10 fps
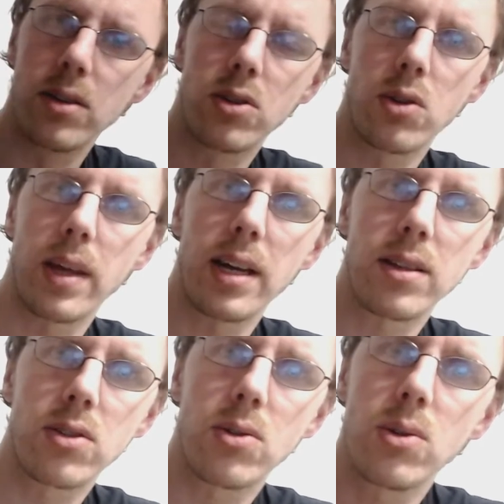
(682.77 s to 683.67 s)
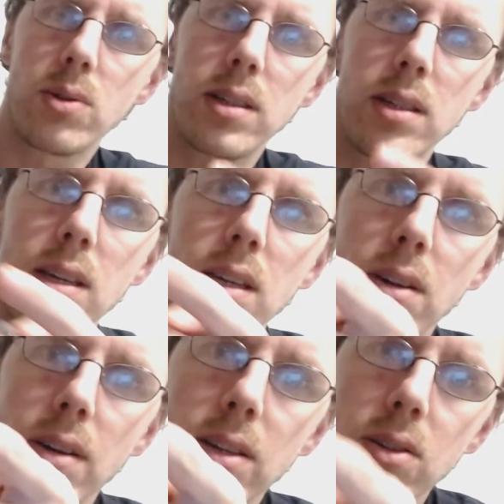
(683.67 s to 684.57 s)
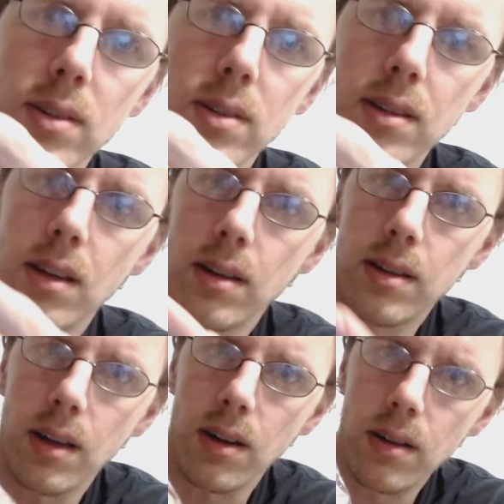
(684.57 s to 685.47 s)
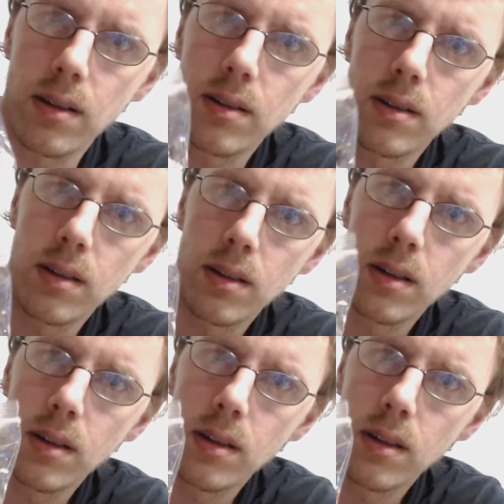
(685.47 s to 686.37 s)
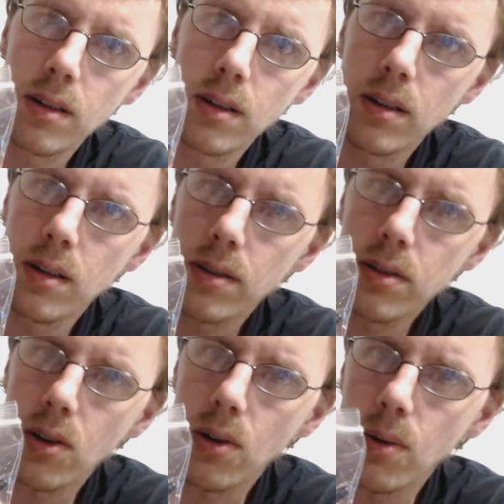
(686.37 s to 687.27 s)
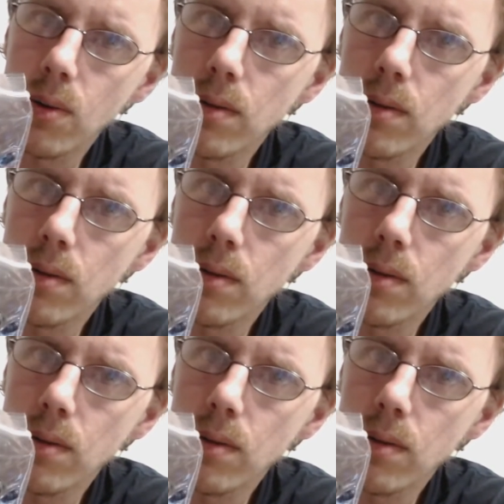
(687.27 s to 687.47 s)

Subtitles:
so that screws into here, as you can tell. So